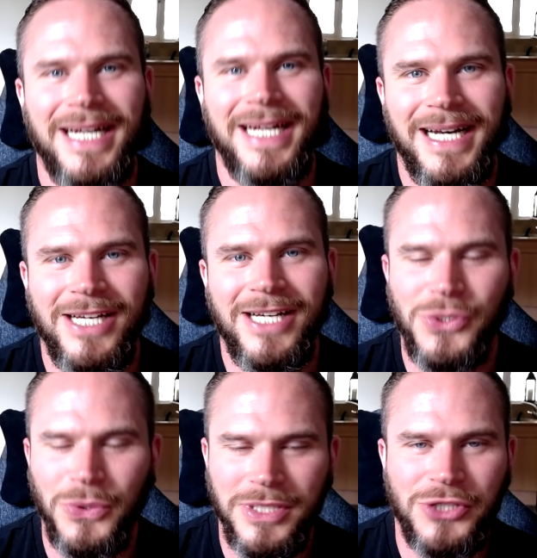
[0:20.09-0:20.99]
I
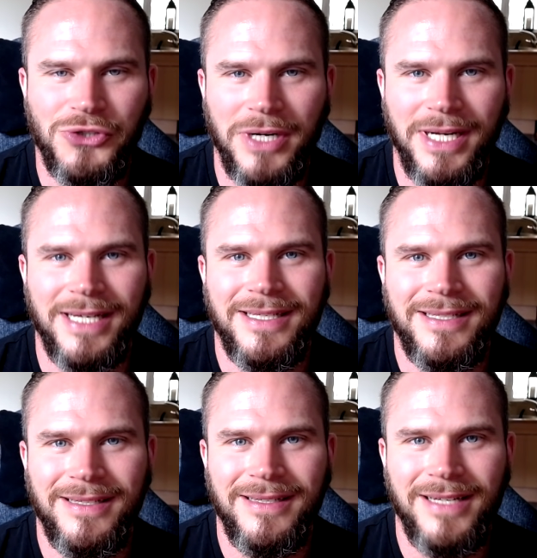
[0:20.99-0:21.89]
saw this trailer.
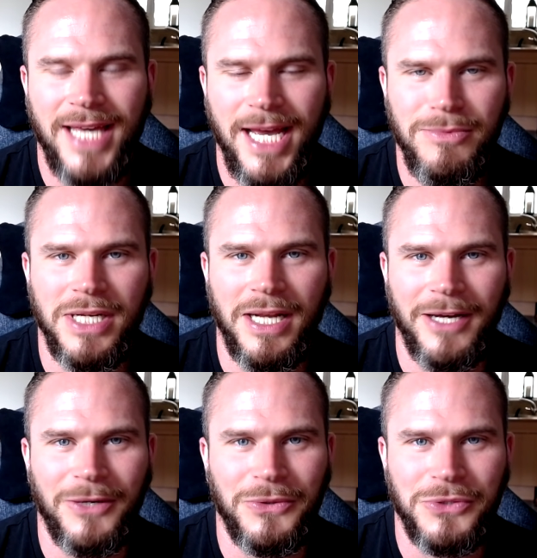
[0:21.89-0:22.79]
It came to light
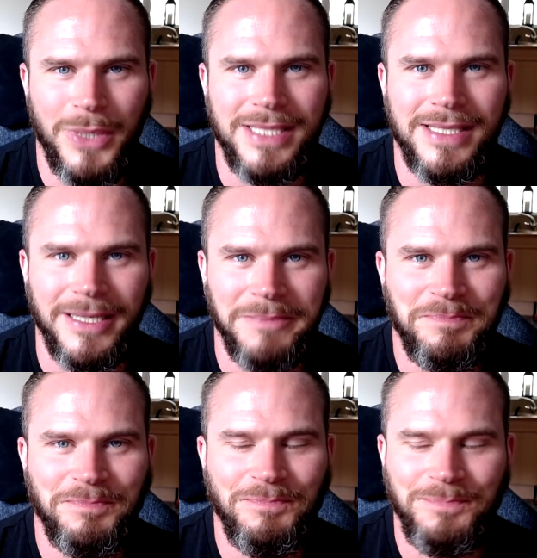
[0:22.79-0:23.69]
on Twitter,
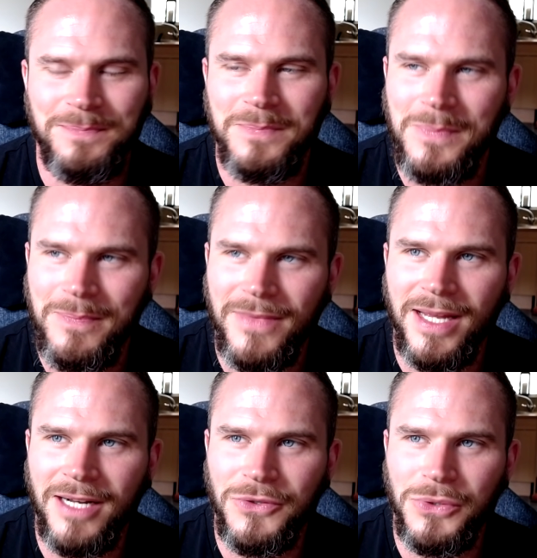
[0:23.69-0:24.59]

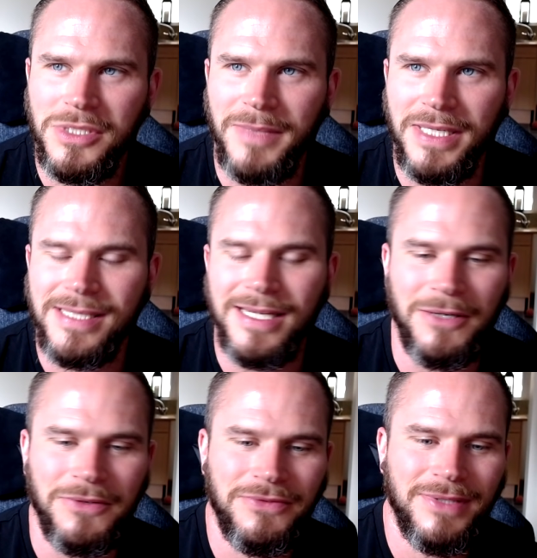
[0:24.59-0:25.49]
and I thought to myself,